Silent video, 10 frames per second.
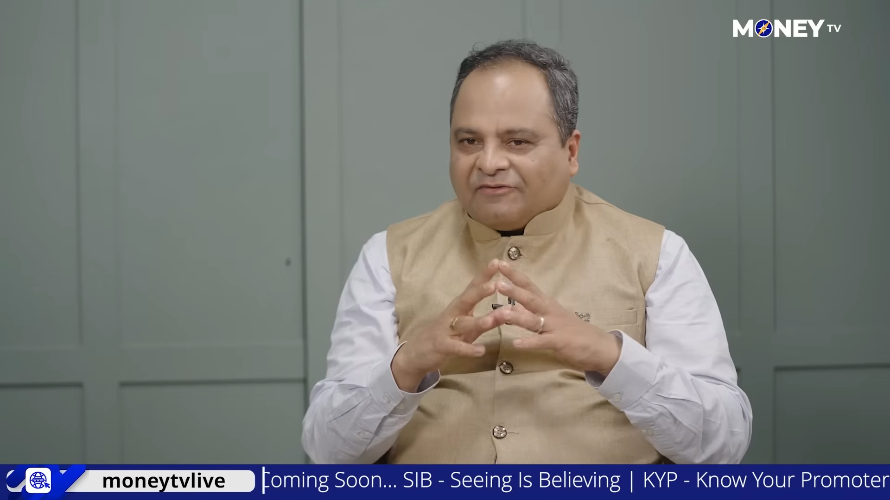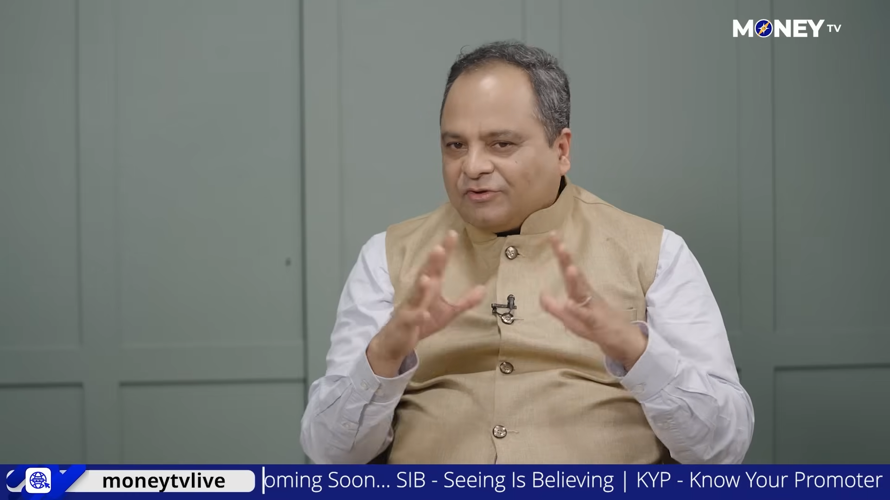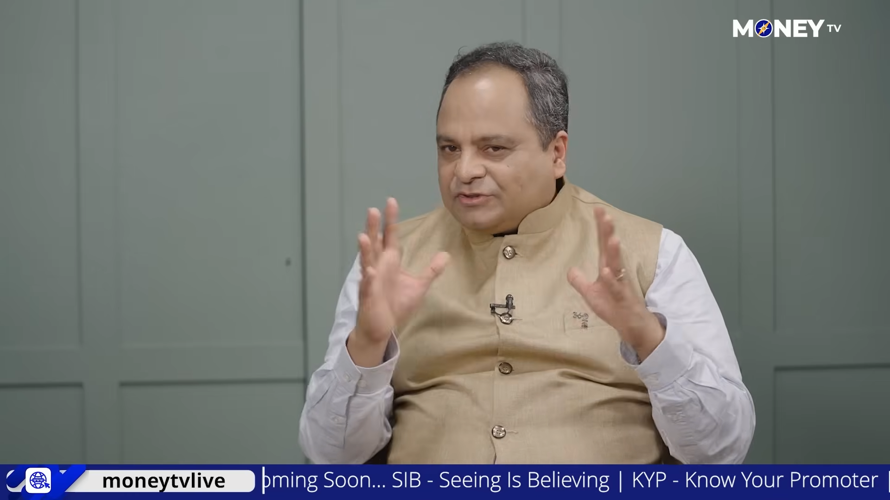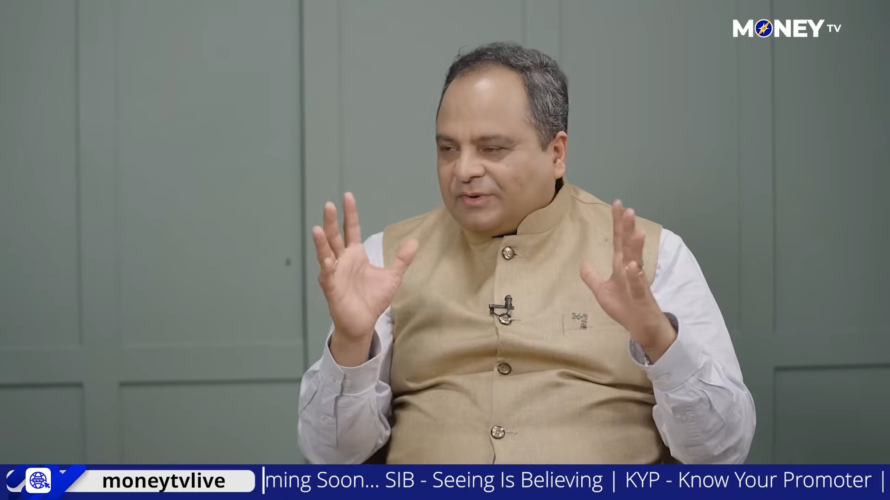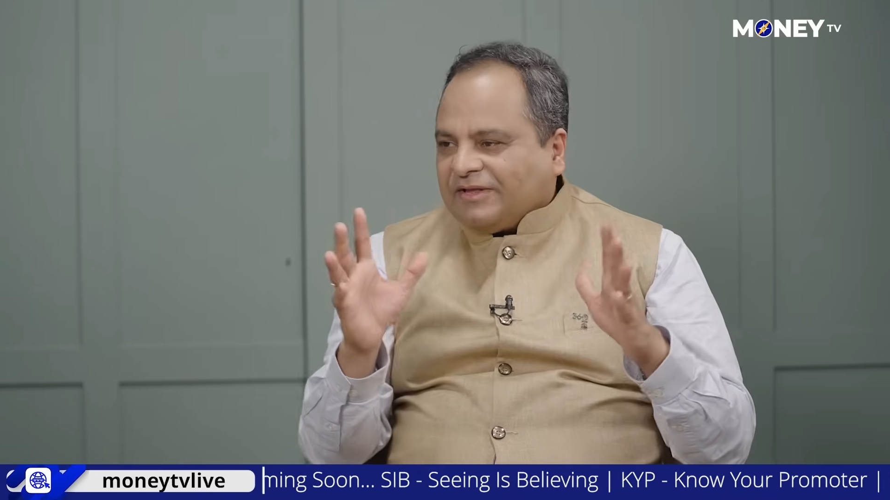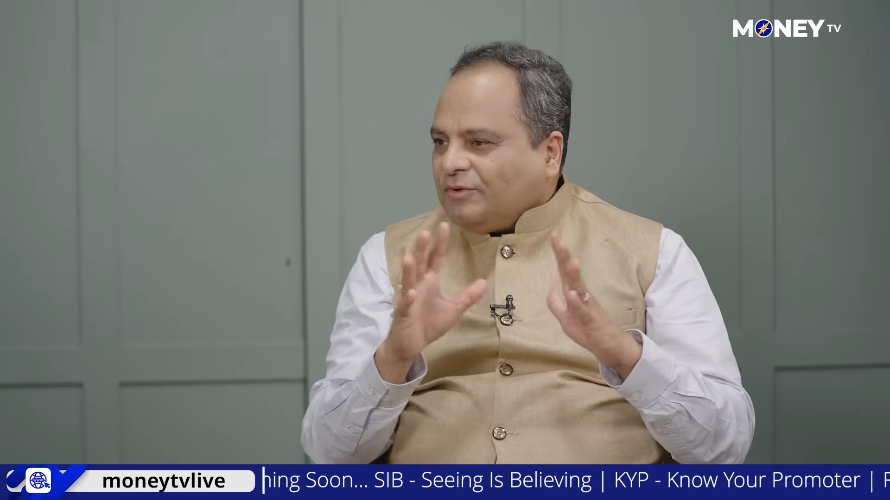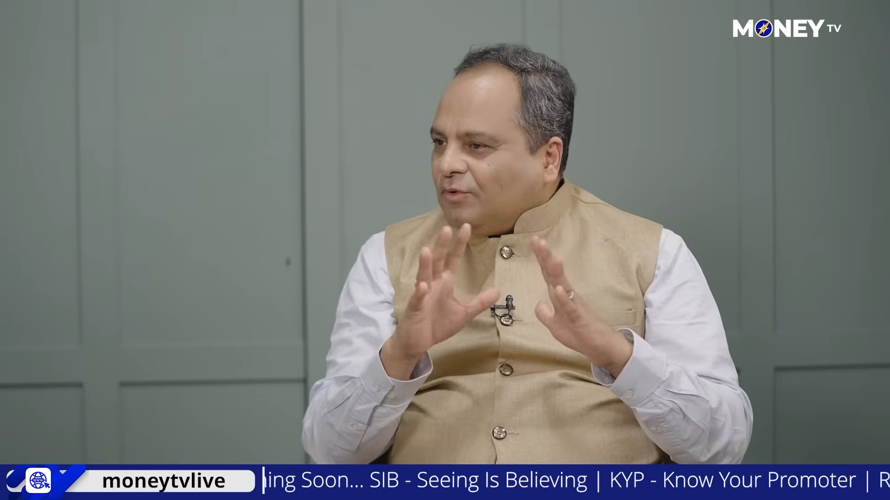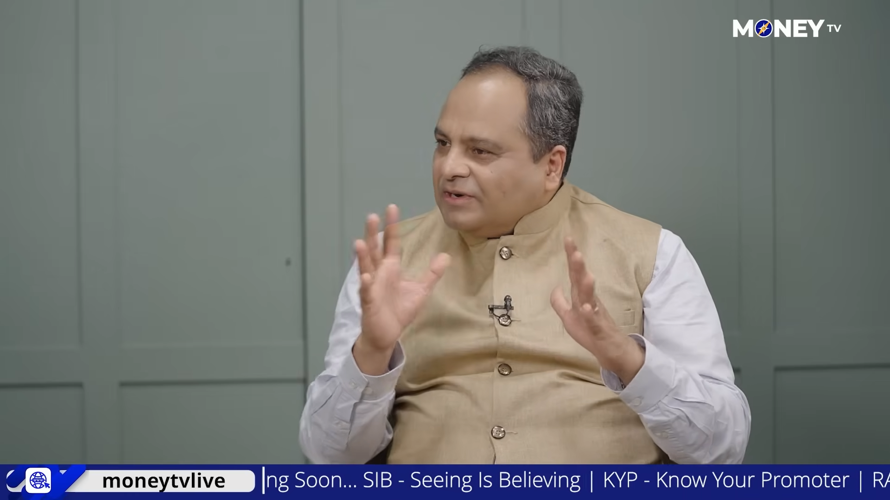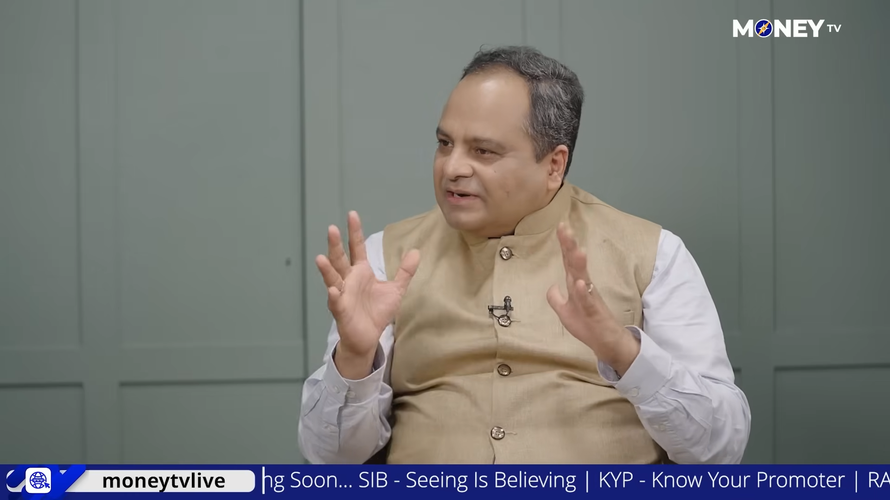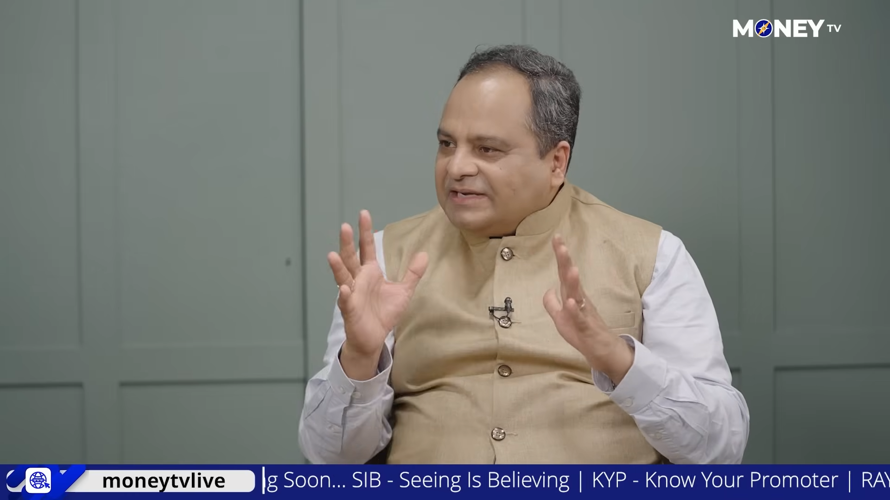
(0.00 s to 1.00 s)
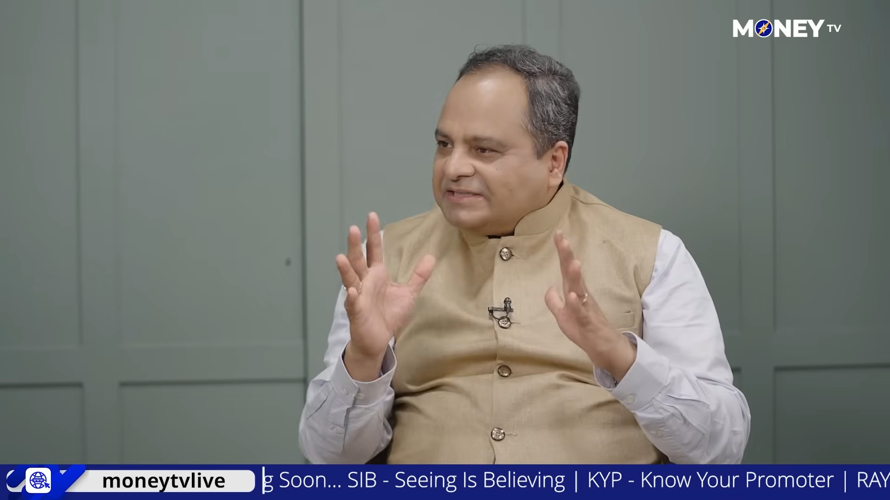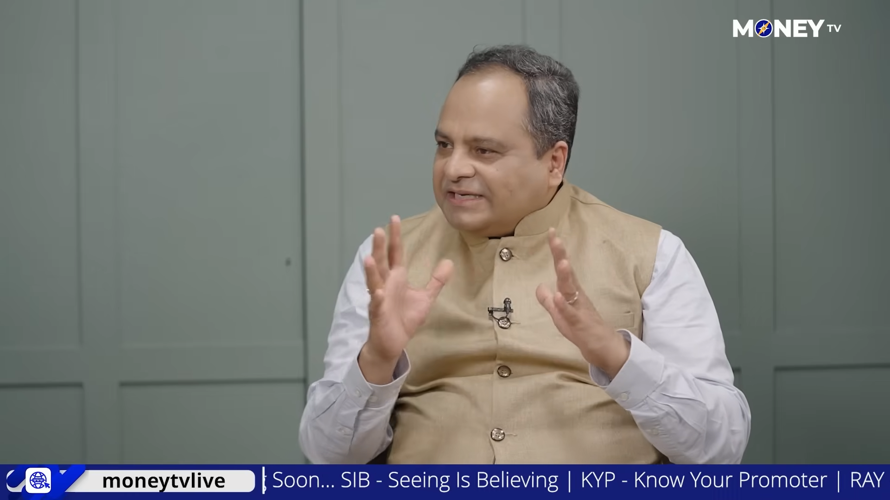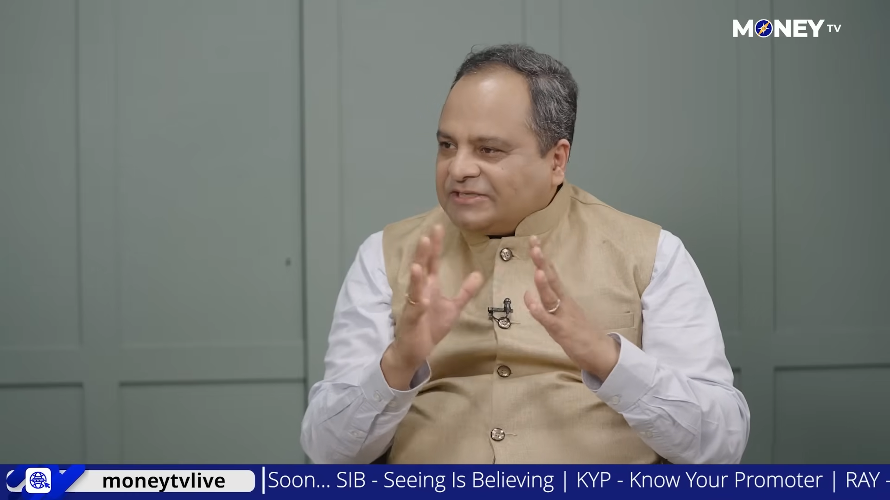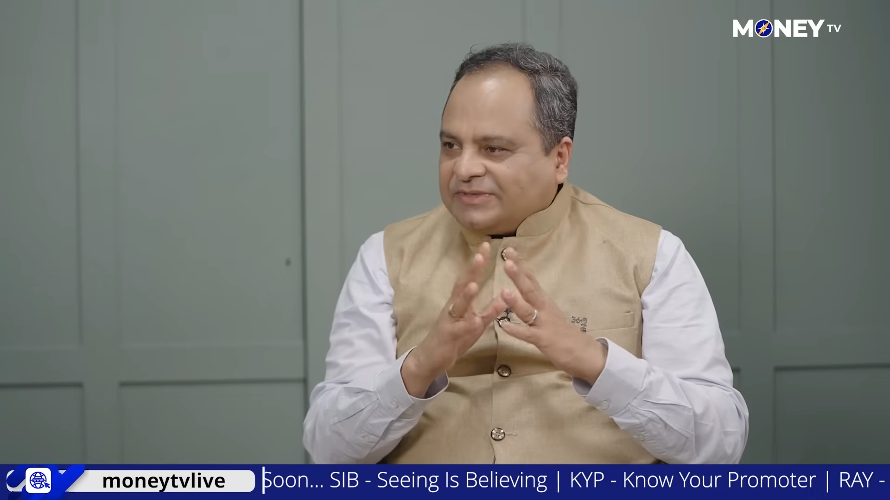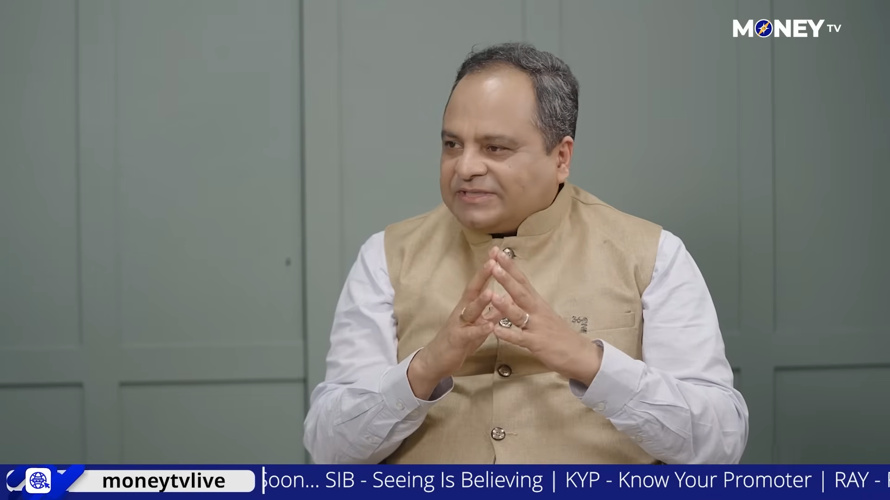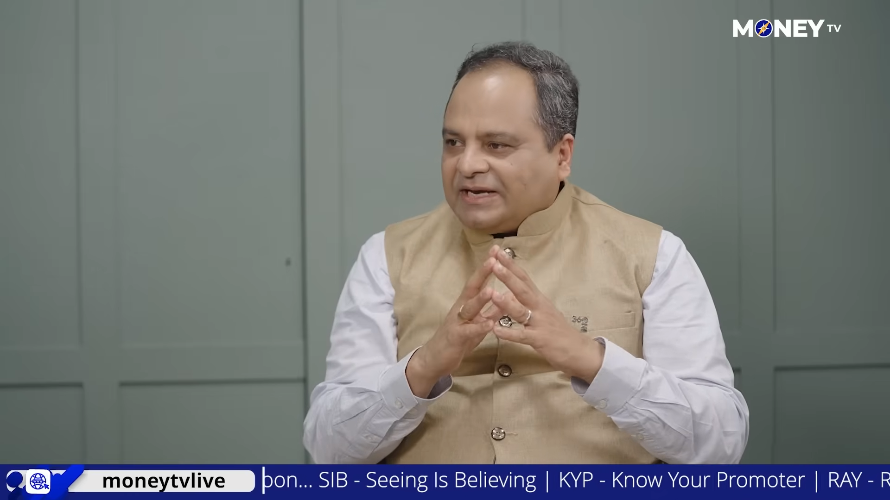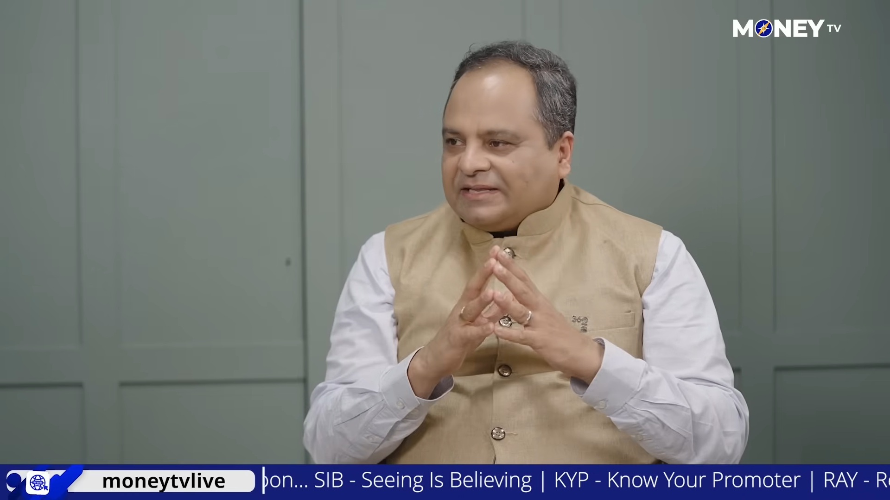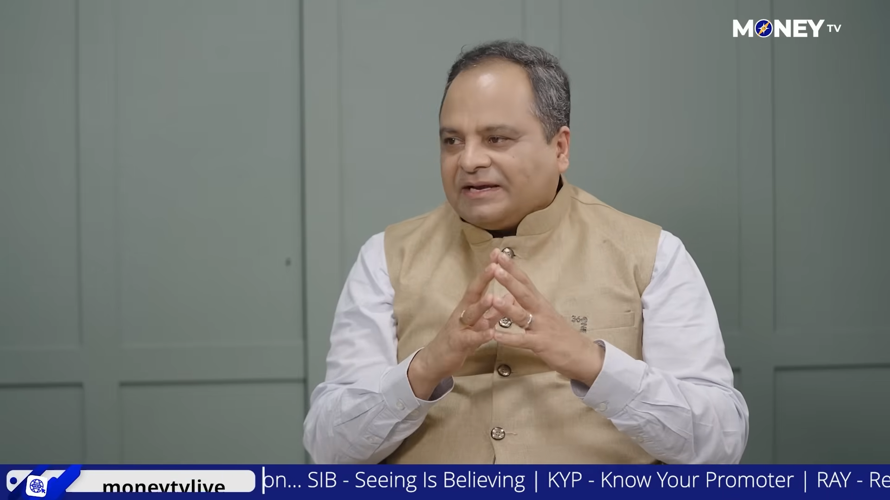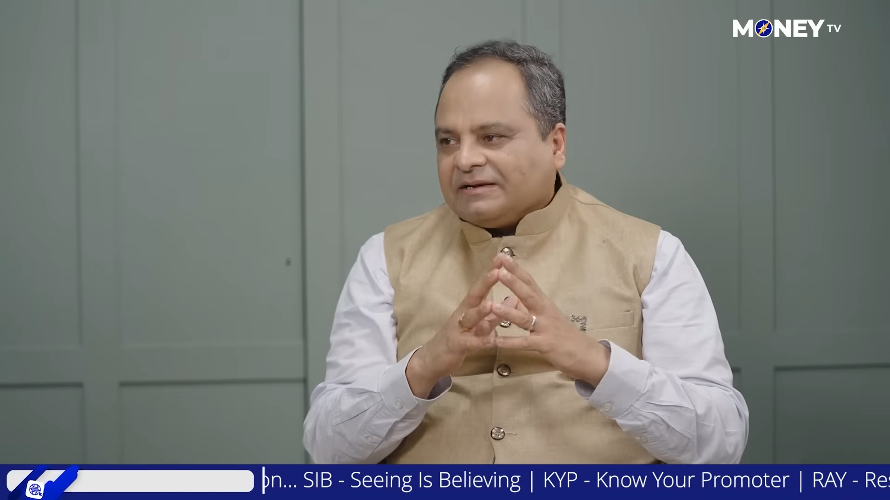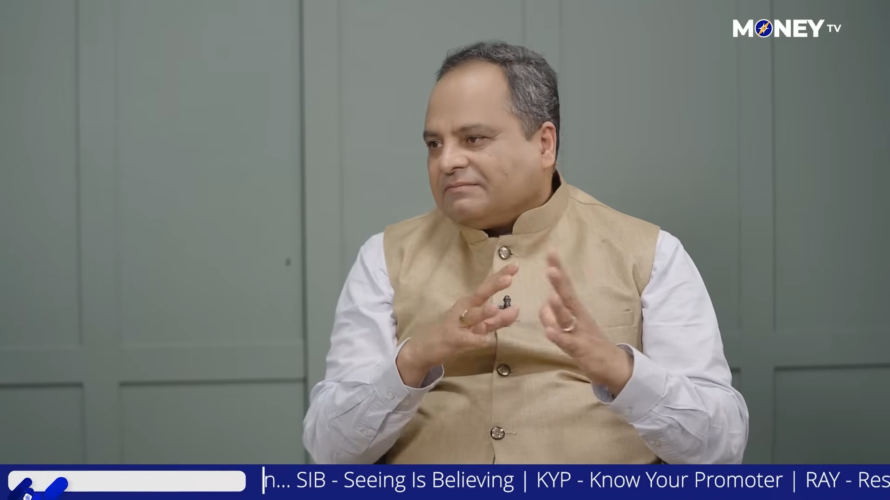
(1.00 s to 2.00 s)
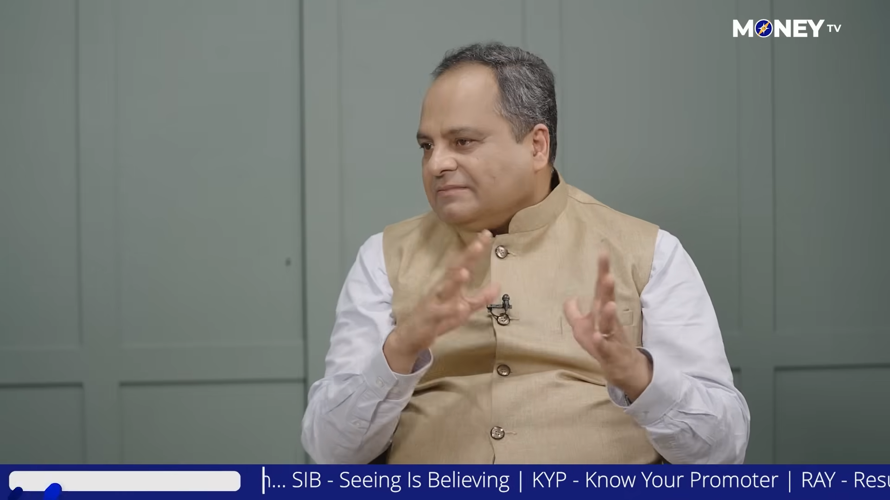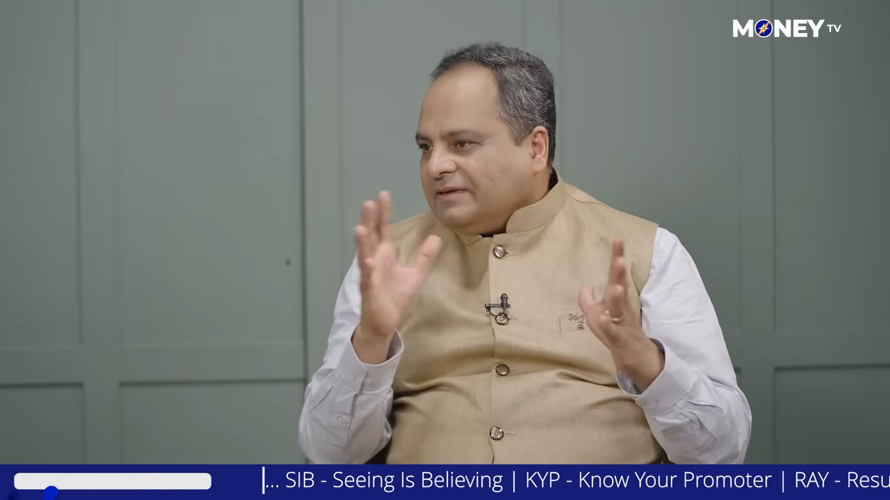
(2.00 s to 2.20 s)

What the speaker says: of course, you have the old cliches which are that